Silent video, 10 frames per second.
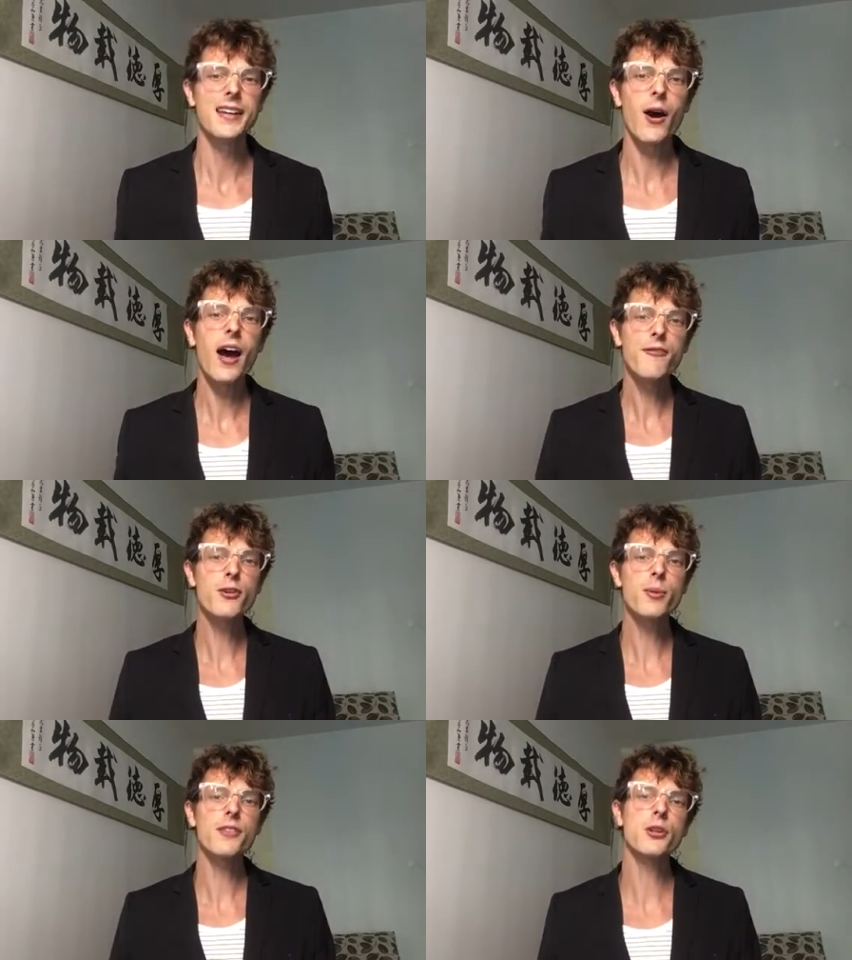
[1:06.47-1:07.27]
Now,
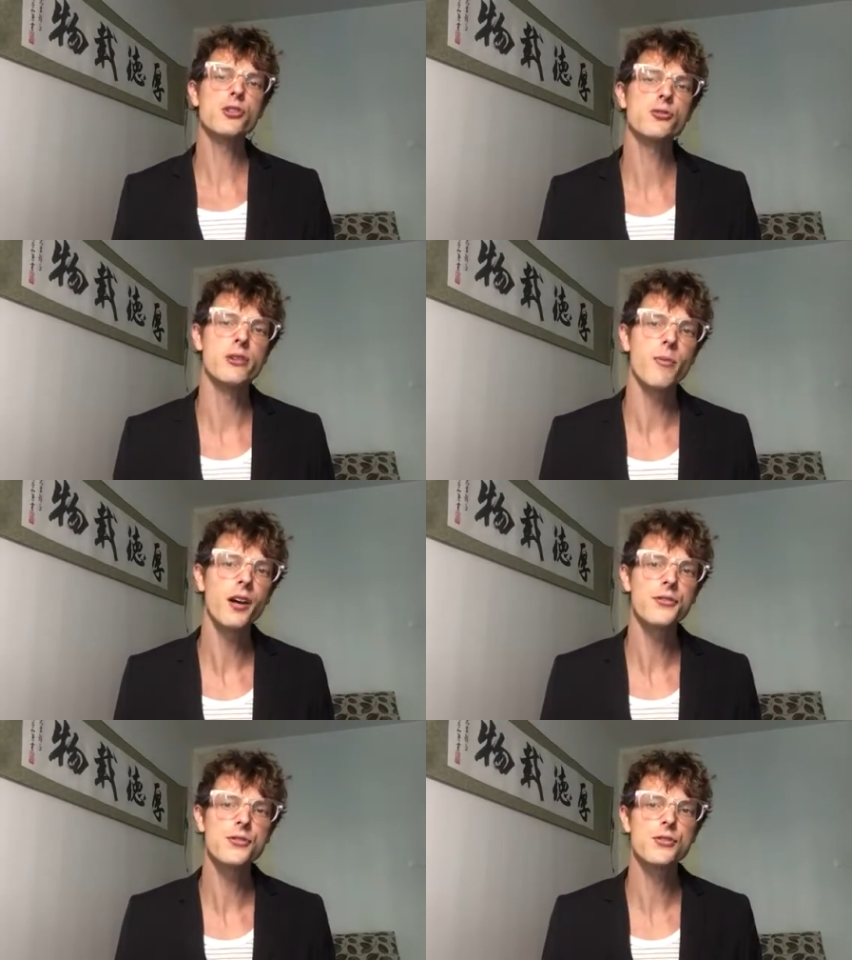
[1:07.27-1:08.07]
after about those 3
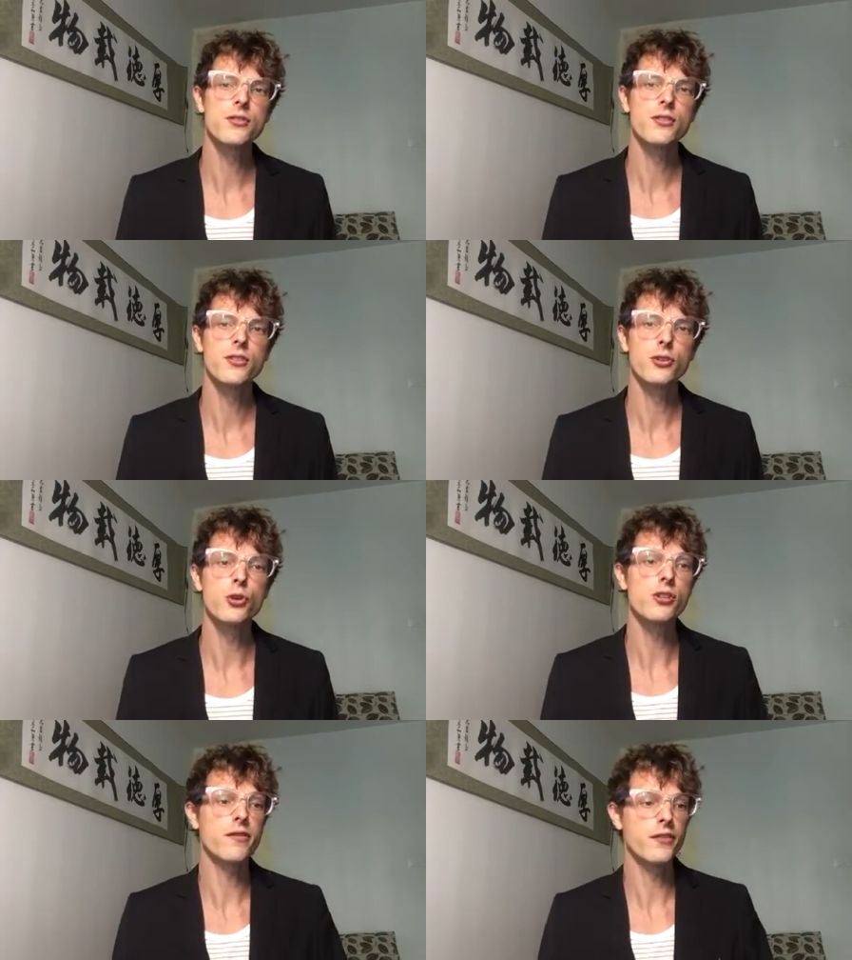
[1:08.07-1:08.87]
months,
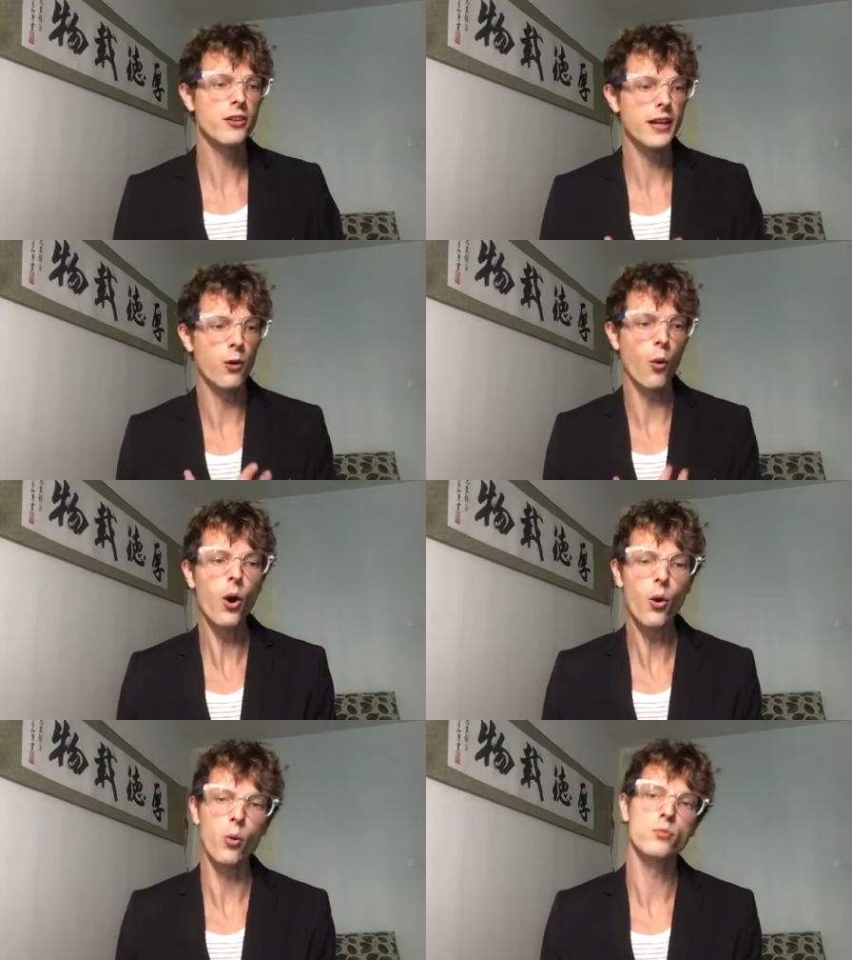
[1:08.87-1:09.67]
you should feel like,
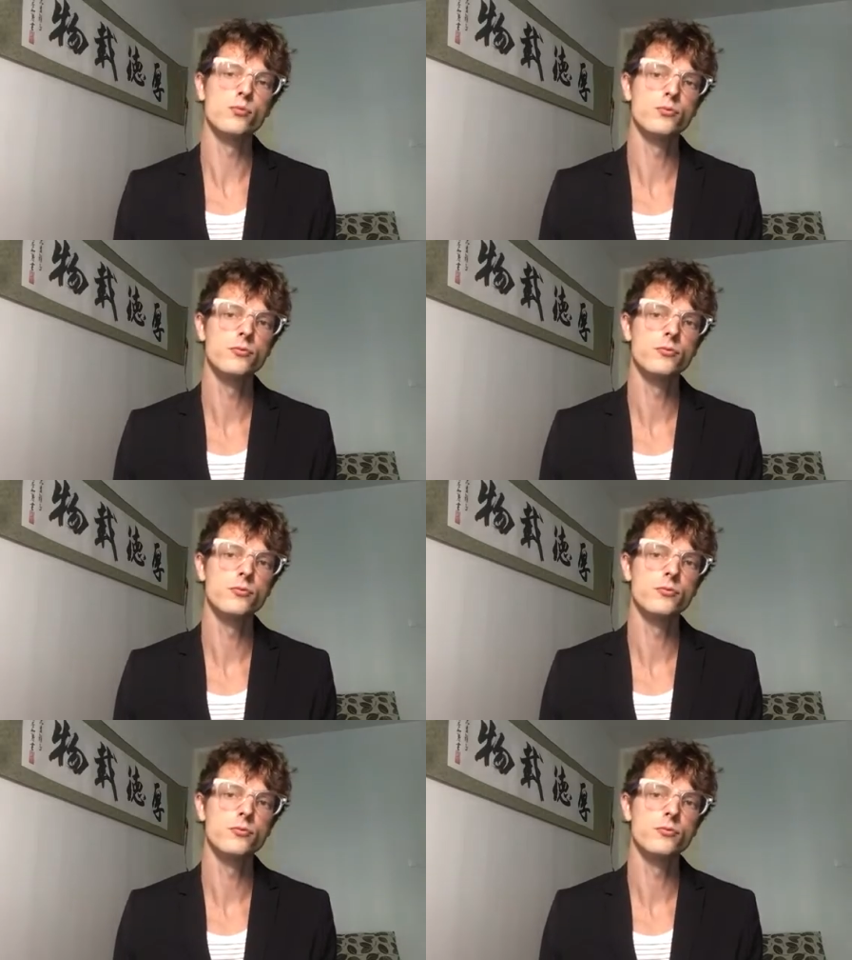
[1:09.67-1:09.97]
whoa,